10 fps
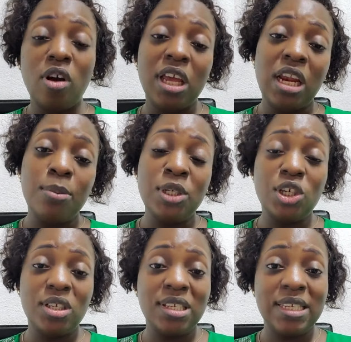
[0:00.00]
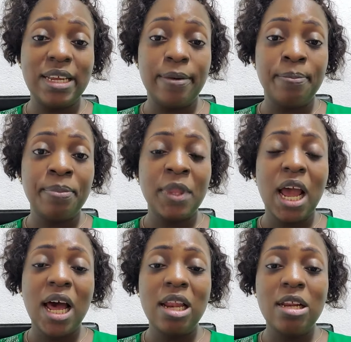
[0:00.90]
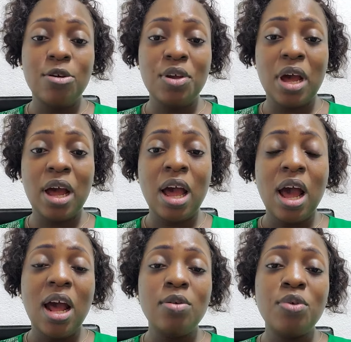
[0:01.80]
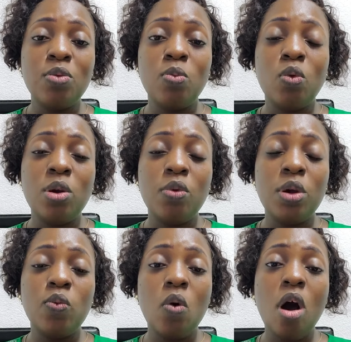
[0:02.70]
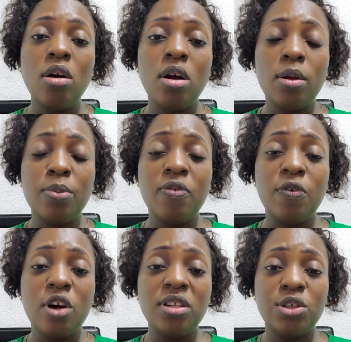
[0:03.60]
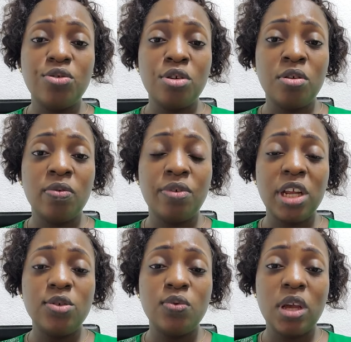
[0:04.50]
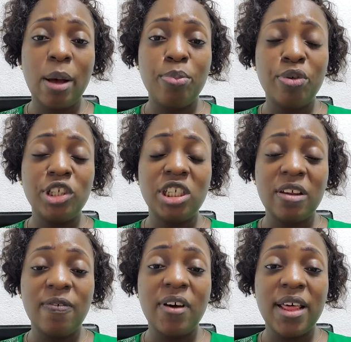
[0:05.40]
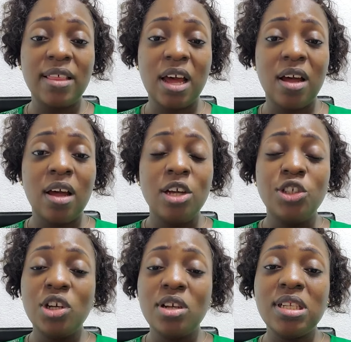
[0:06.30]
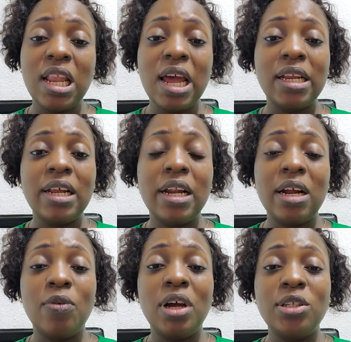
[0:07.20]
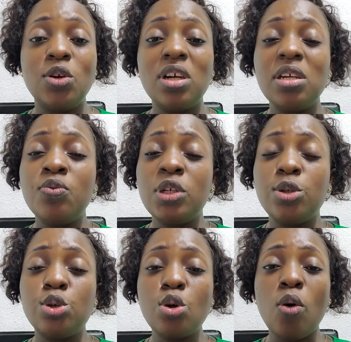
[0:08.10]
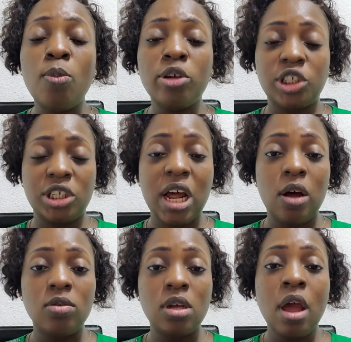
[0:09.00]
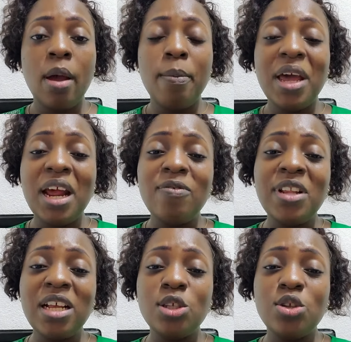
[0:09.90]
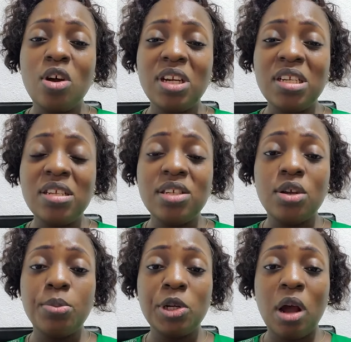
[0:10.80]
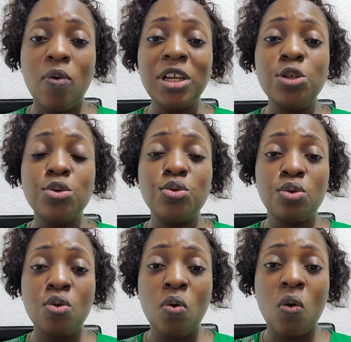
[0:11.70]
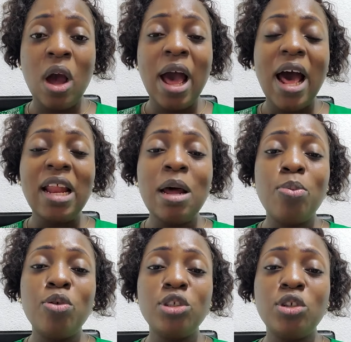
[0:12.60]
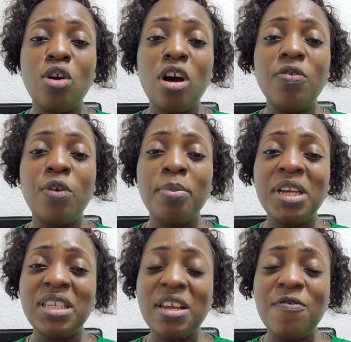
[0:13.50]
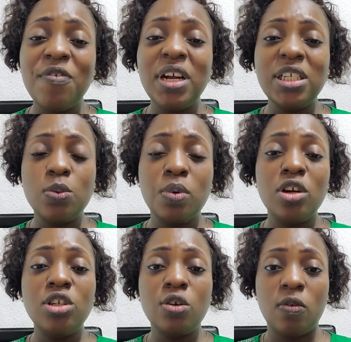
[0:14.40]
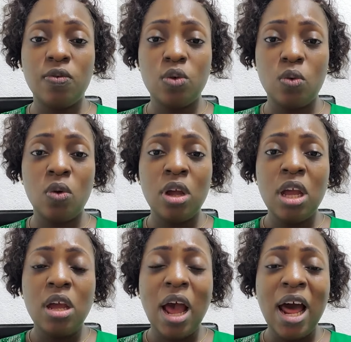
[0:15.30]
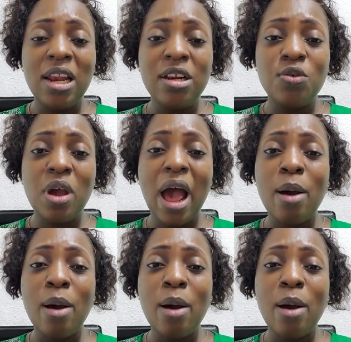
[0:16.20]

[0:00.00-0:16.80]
Okay, let me just see. Hallelujah. And we walk before the throne of grace. We approach the Father just like that, and we are talking with so much doubt. But after studying the scripture, I want you to know and approach God from a different point of view. Hallelujah.